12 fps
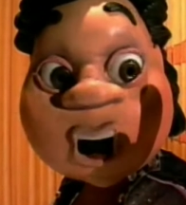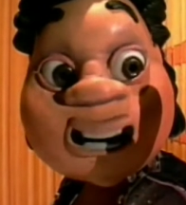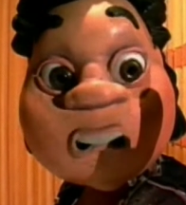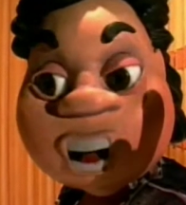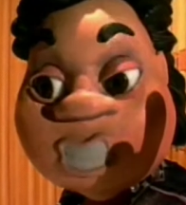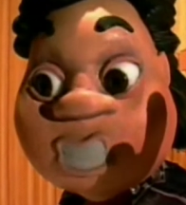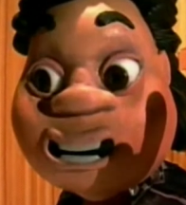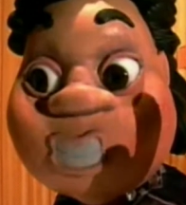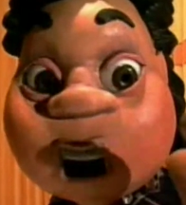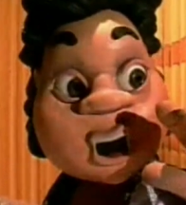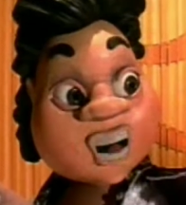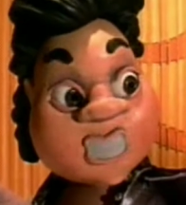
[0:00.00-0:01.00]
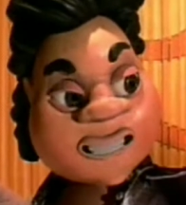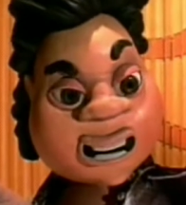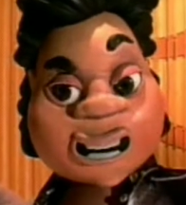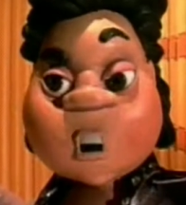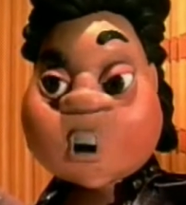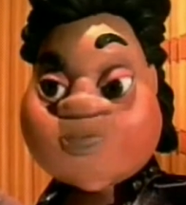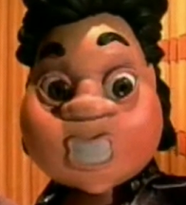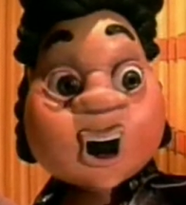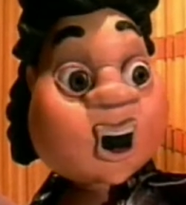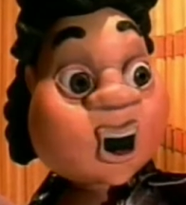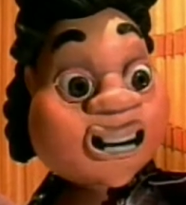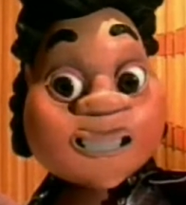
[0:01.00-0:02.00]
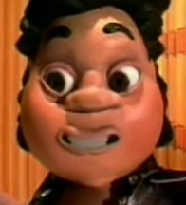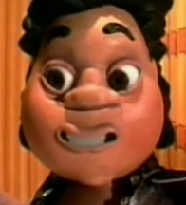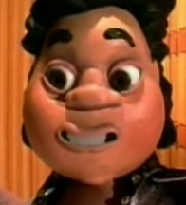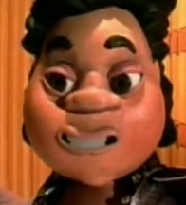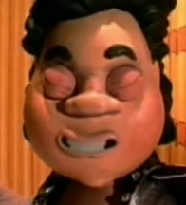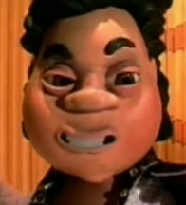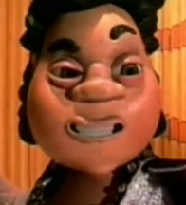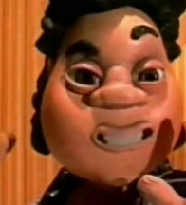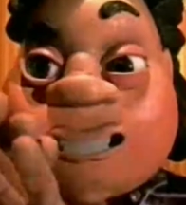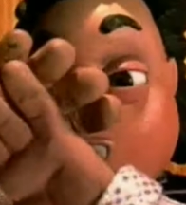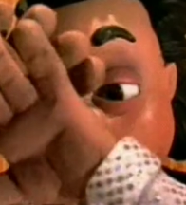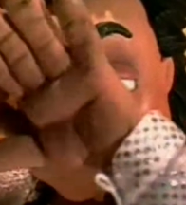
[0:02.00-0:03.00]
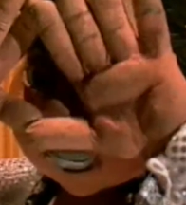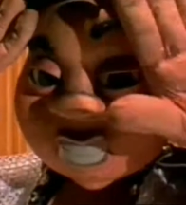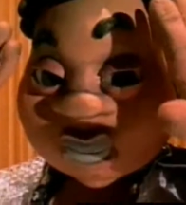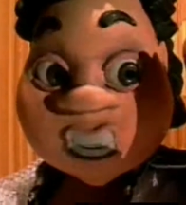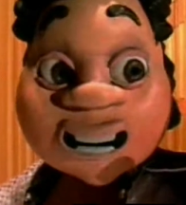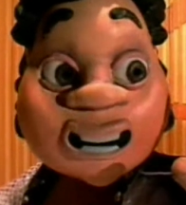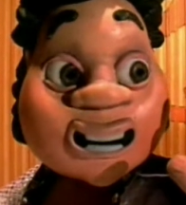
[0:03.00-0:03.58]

I will need a volunteer from the audience. Let's see.